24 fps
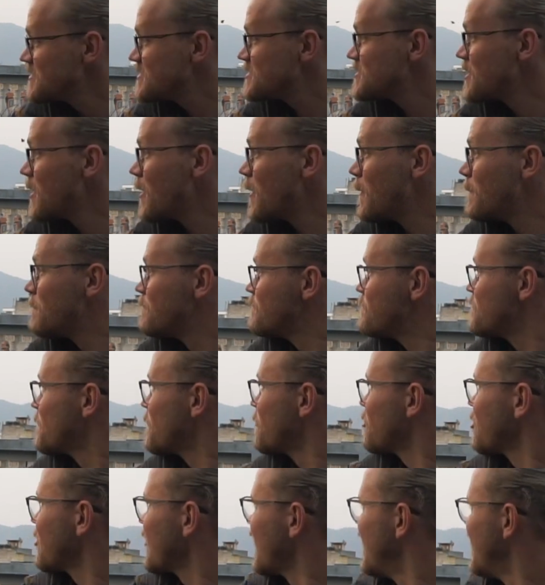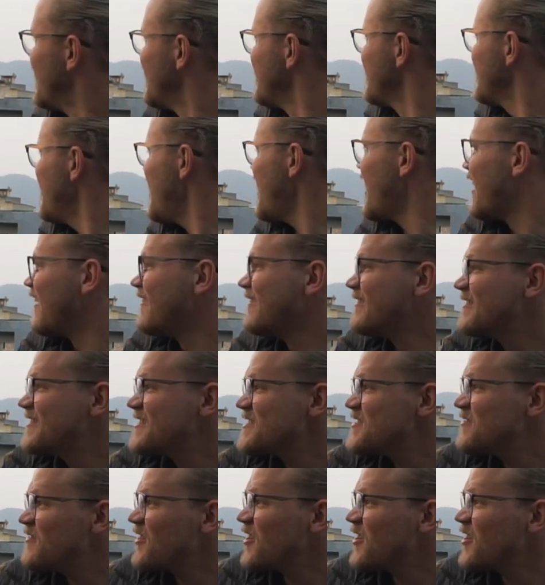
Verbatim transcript: So yeah, just